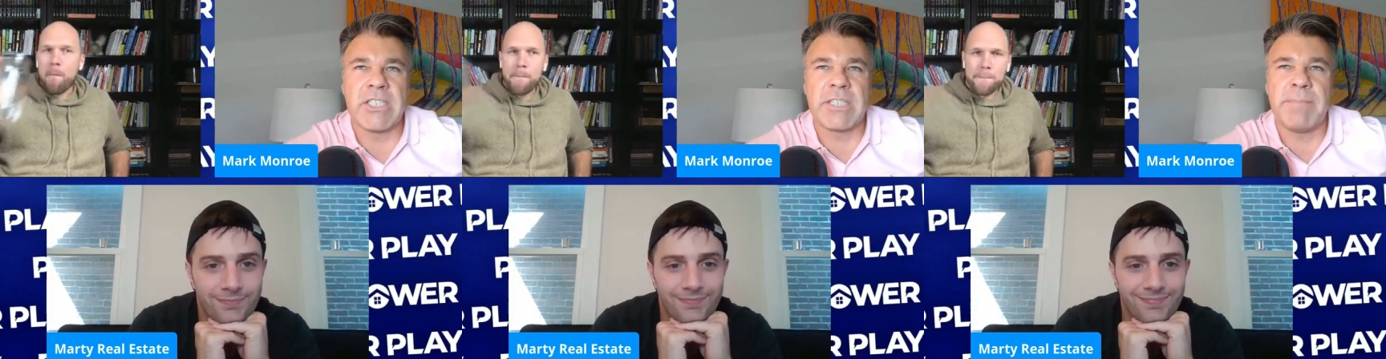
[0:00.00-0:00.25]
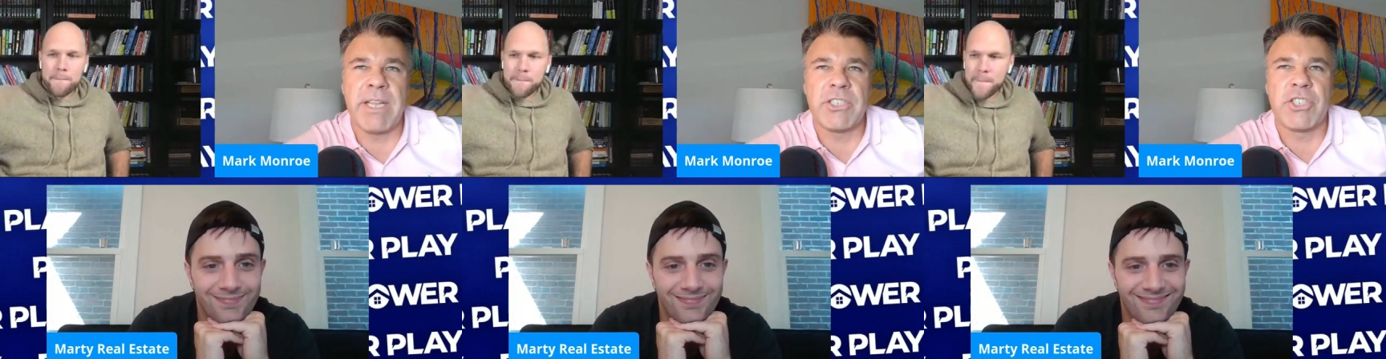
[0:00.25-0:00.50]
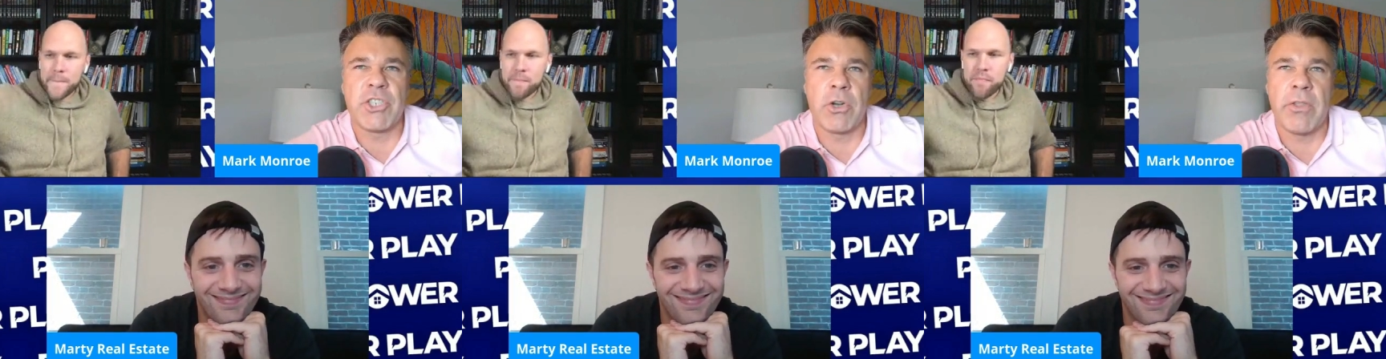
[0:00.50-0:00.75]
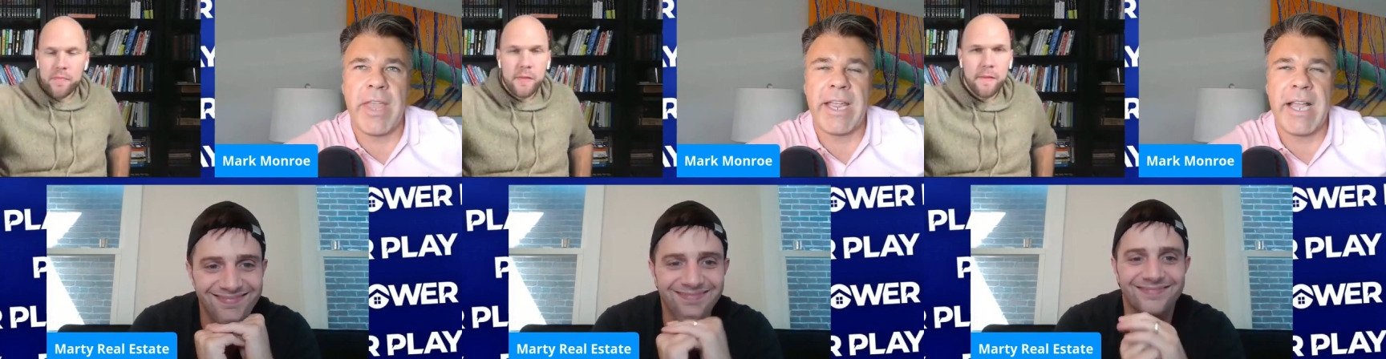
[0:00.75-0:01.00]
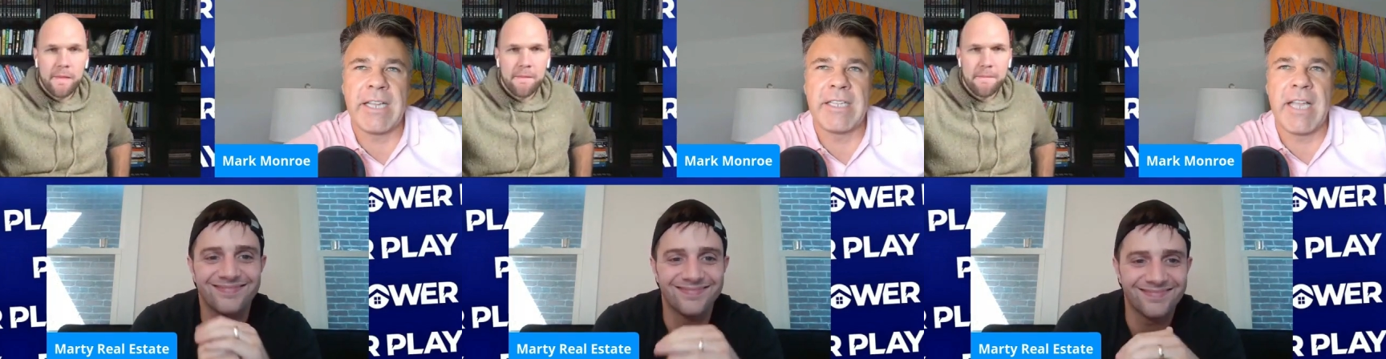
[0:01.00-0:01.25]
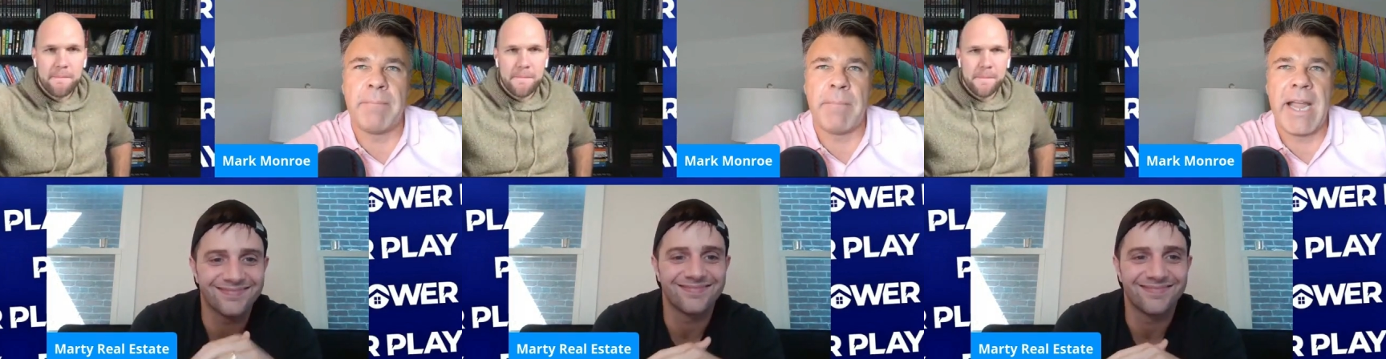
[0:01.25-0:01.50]
Speaker 1: I just made sure that
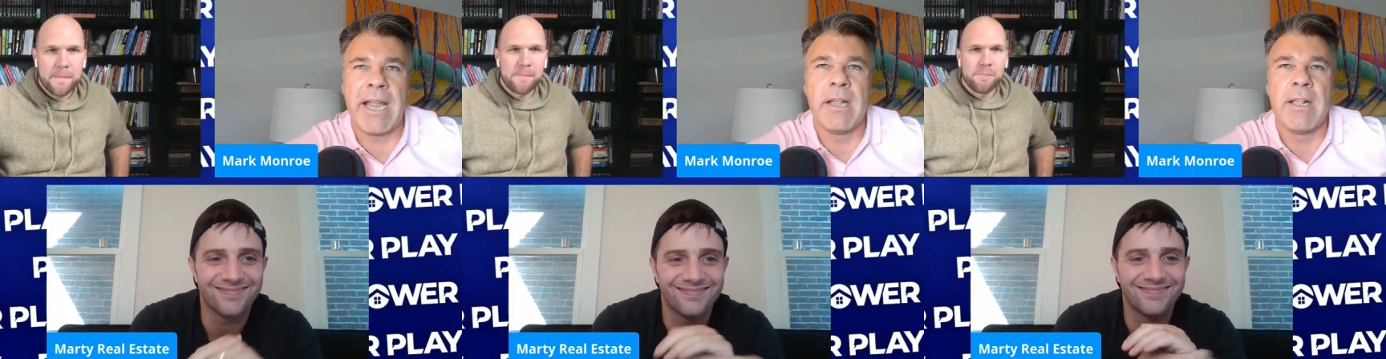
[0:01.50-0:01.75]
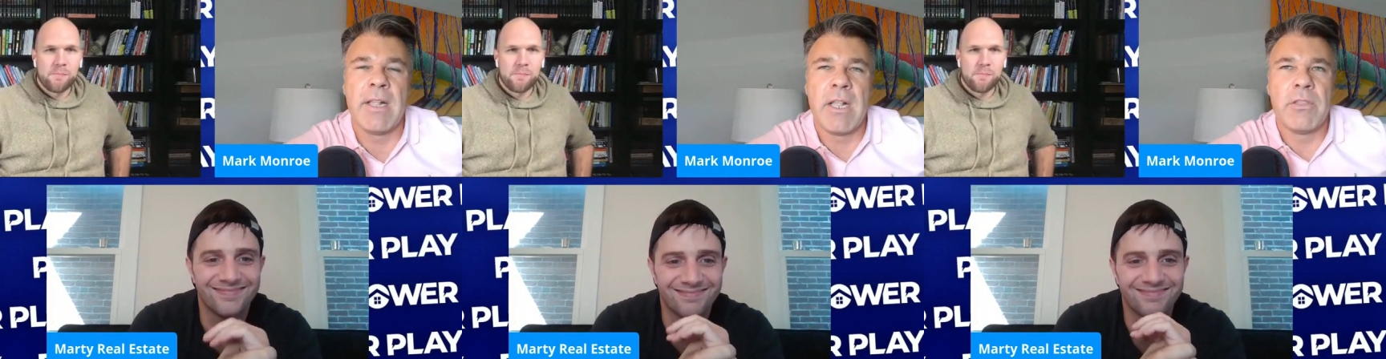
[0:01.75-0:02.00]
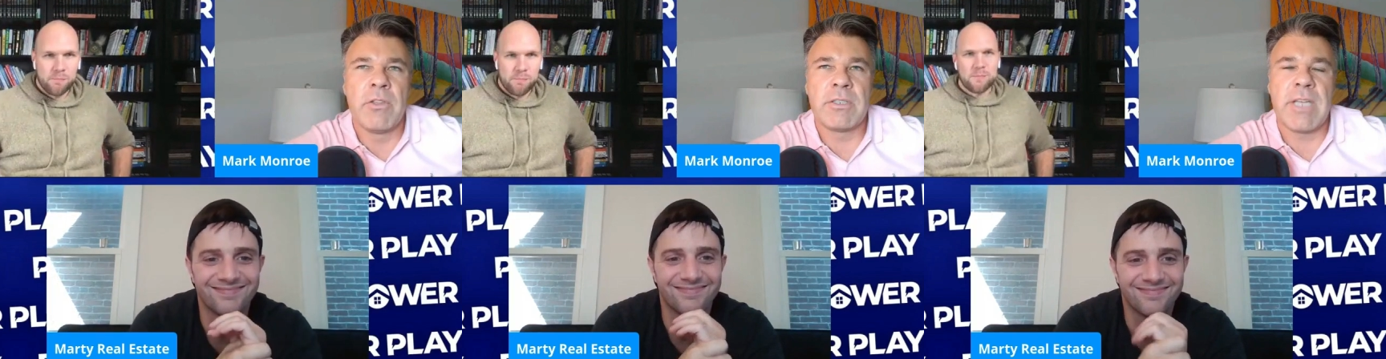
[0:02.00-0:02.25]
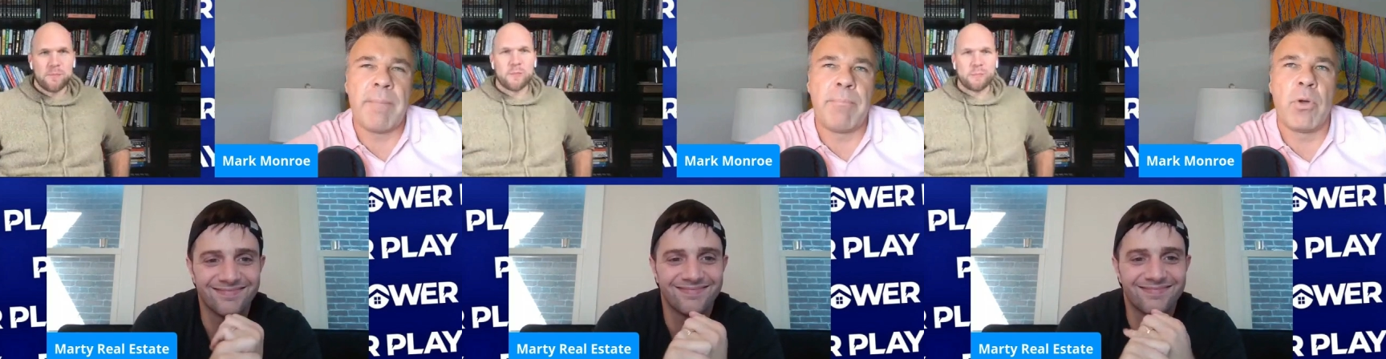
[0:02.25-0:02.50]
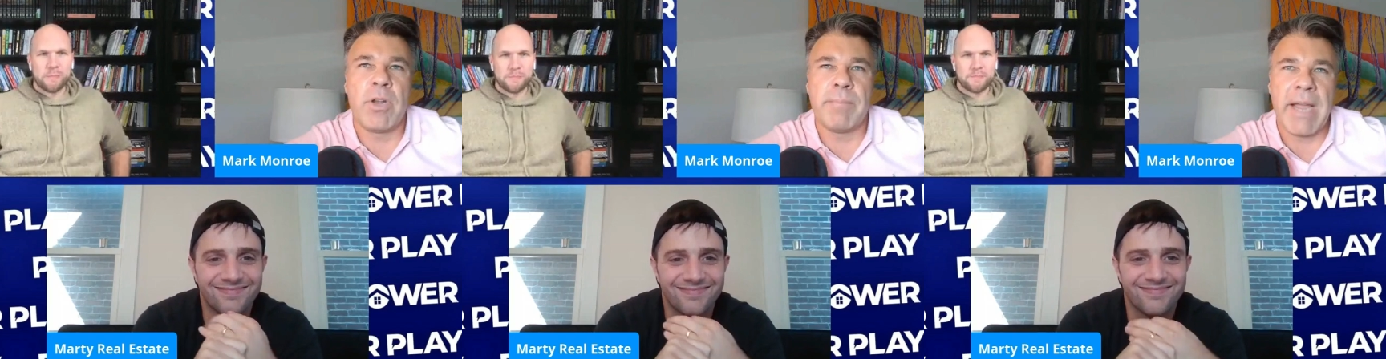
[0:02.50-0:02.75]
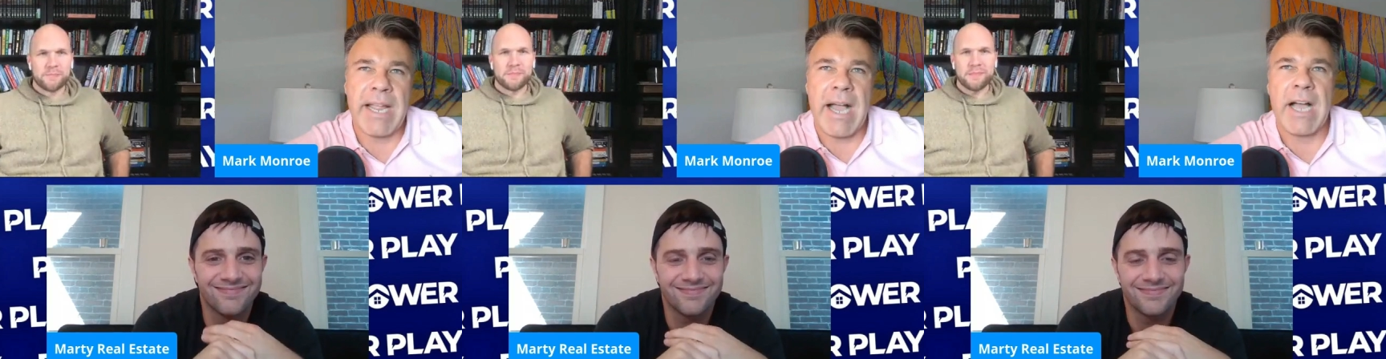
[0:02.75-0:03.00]
I put
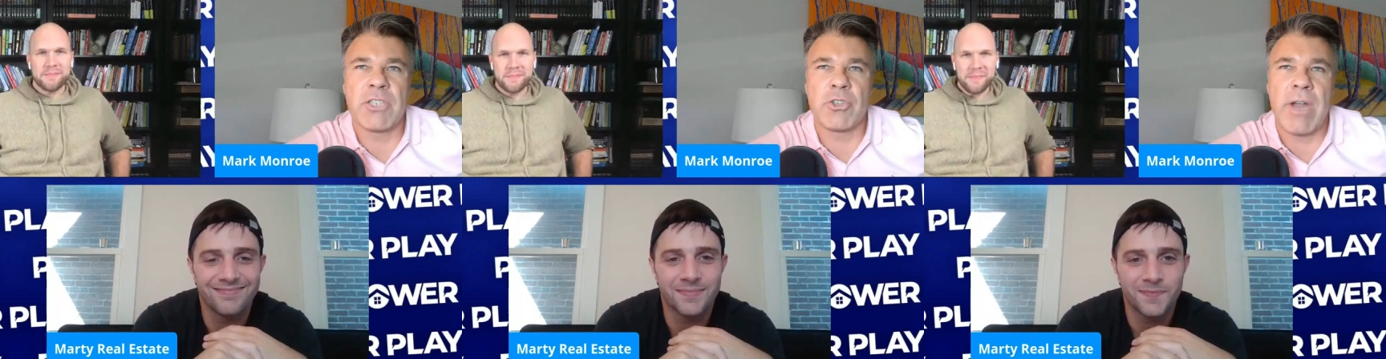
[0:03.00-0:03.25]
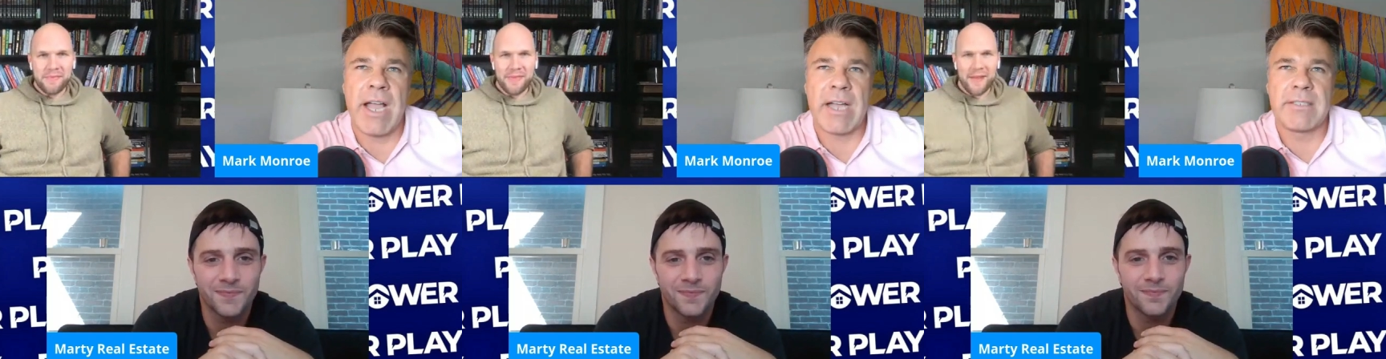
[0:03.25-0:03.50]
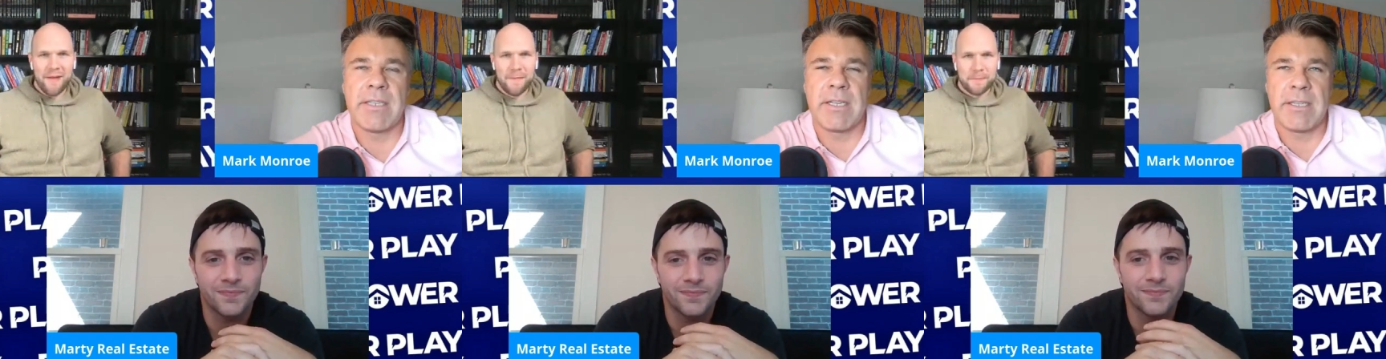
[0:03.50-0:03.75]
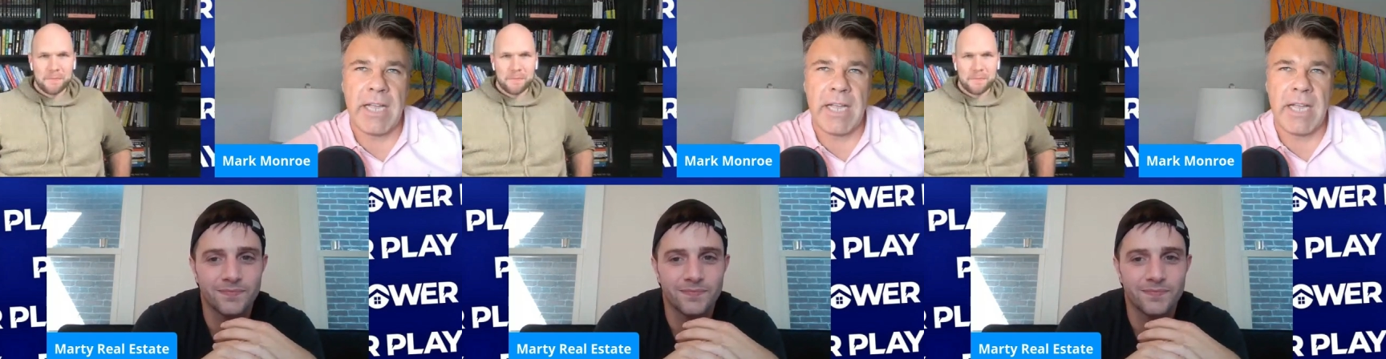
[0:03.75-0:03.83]
in my contract.